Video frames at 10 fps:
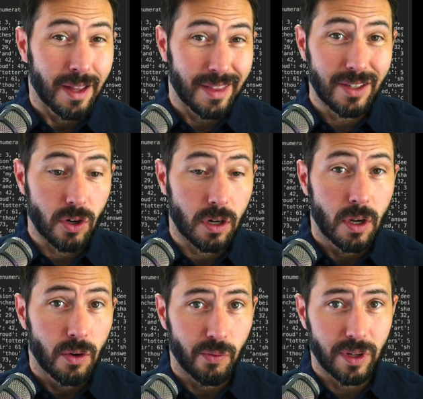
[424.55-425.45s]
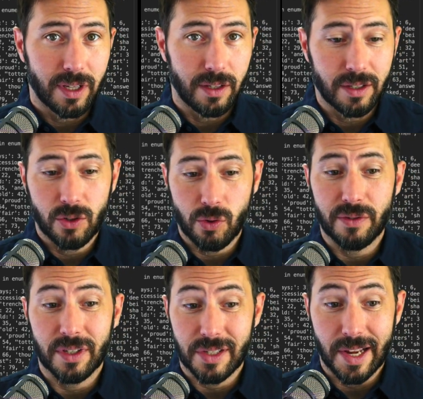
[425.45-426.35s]
These are really, this is sort
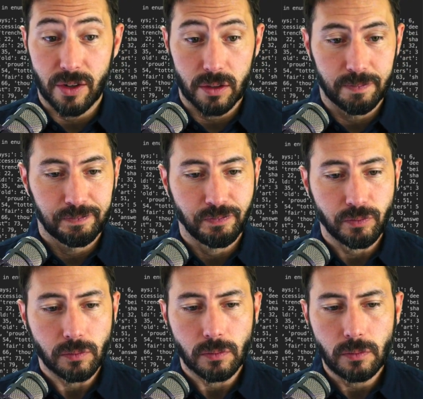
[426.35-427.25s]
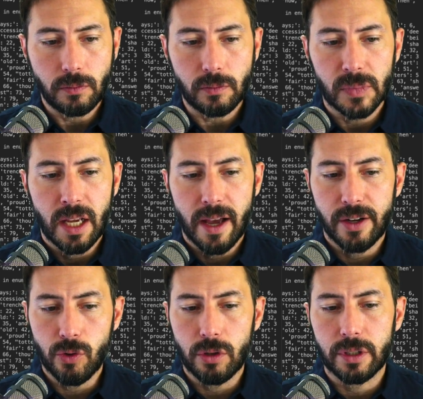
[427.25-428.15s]
of the standard. And
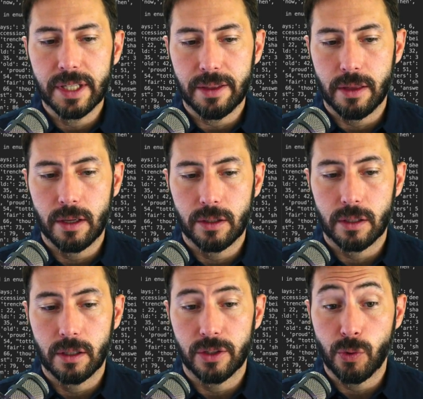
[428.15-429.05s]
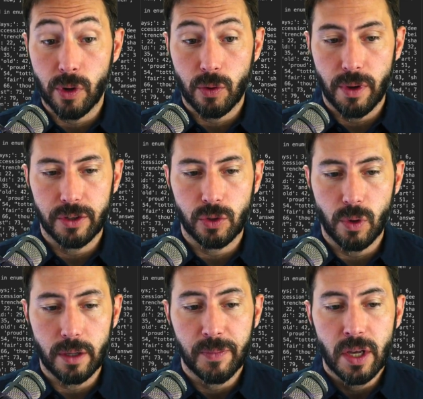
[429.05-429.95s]
in order to get things uh, to work the way that you
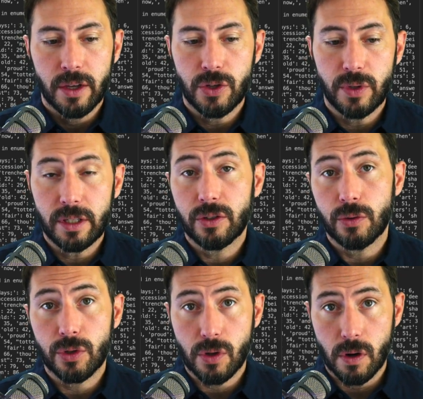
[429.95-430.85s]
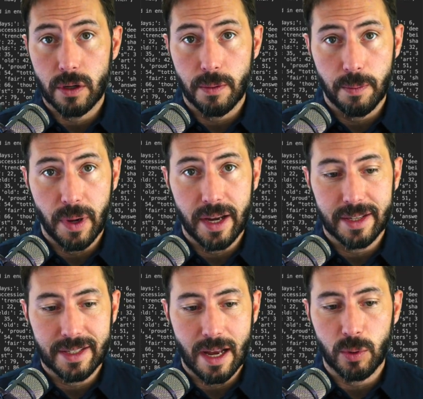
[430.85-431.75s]
want, you need to start by
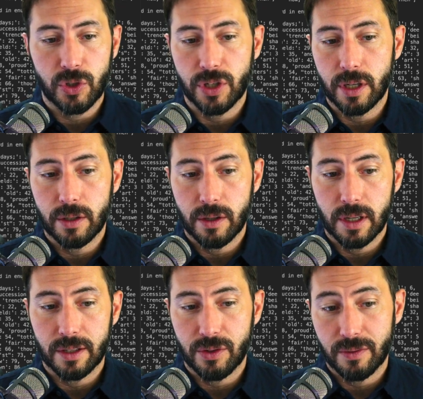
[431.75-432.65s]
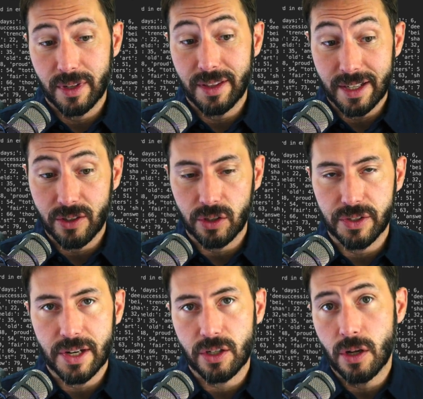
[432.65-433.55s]
establishing uh, in the
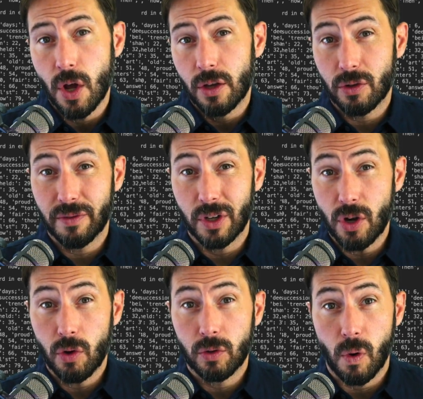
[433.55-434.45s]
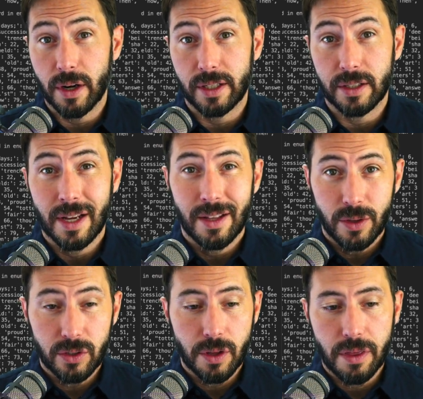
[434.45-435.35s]
initialization sort of the known quantities.
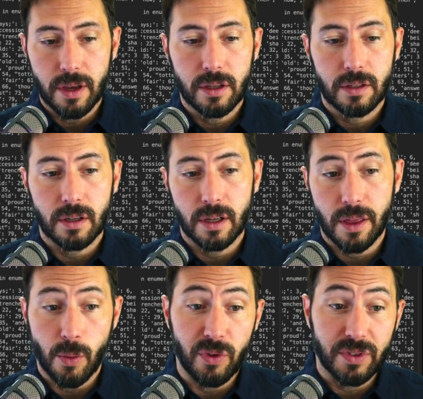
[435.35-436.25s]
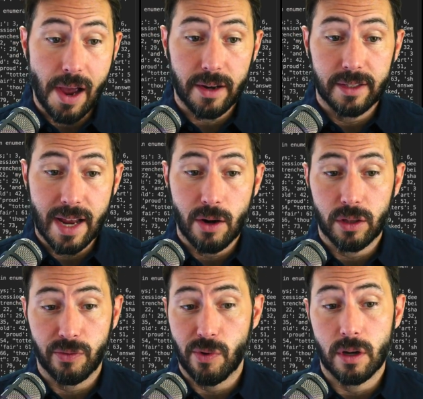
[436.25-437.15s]
These are the things uh, that we've tacked down at
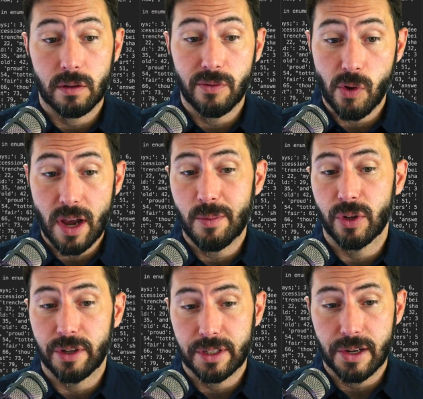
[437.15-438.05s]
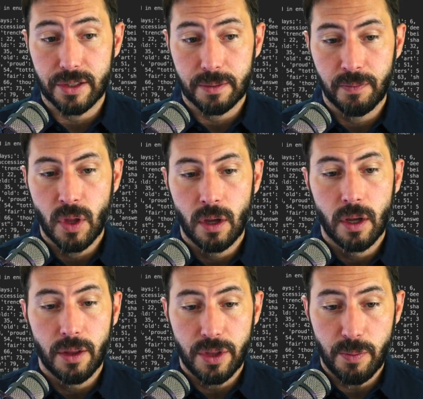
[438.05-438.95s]
the front the vocabulary size,
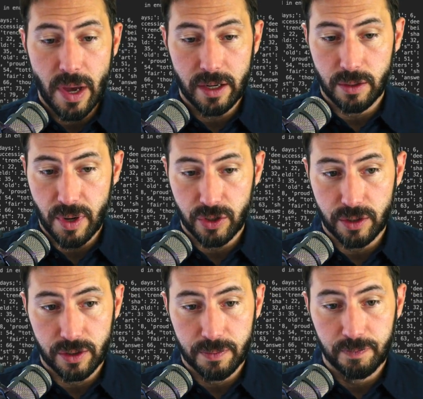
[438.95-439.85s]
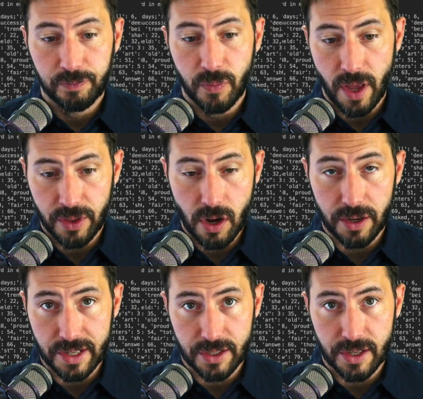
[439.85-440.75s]
the embedding dimensions, and the
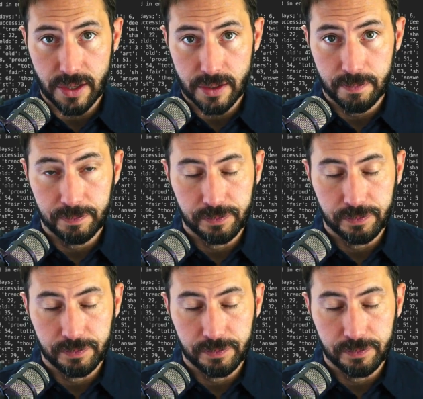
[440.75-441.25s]
context size.